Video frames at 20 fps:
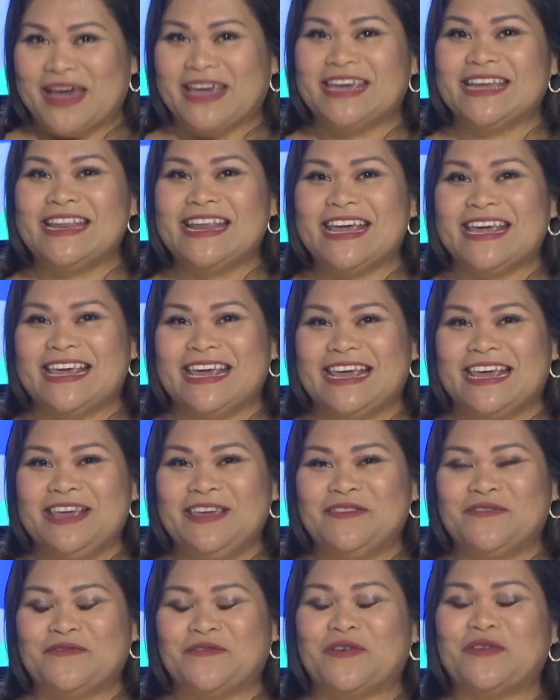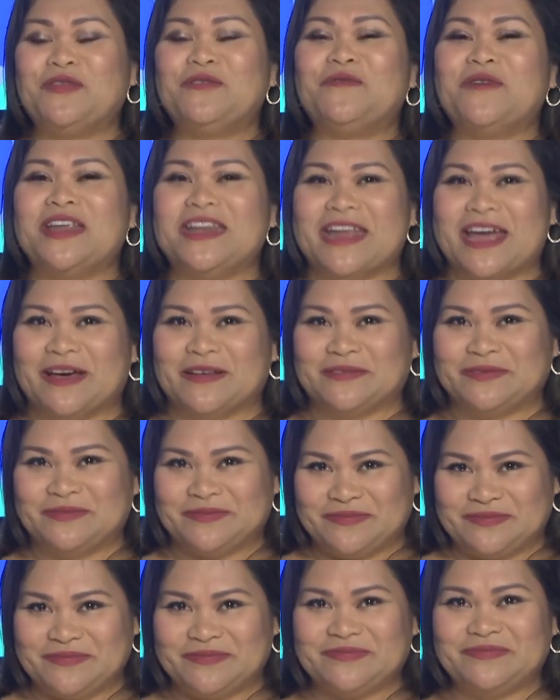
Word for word: Mike and Nikki for the rundown.